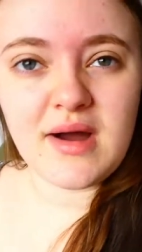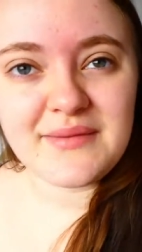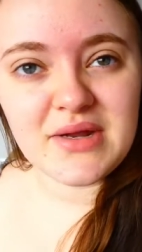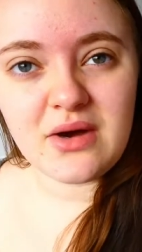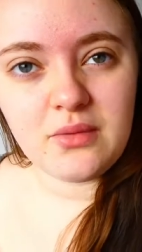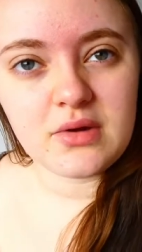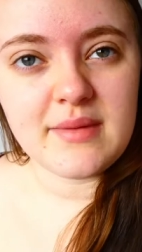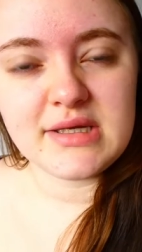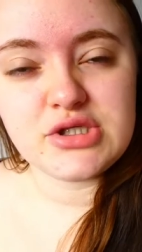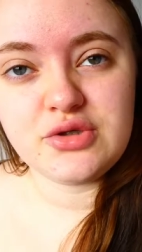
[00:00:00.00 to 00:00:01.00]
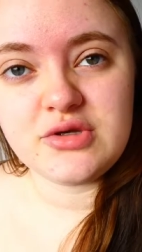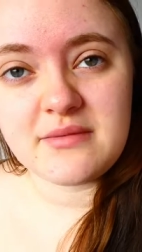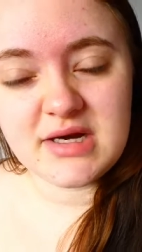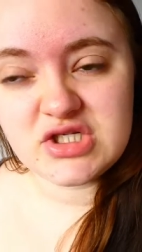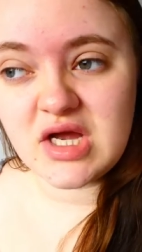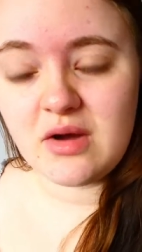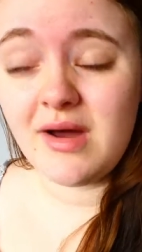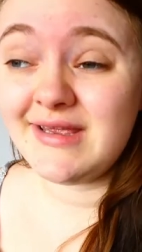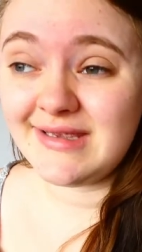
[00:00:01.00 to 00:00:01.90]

I am now going to take my shower.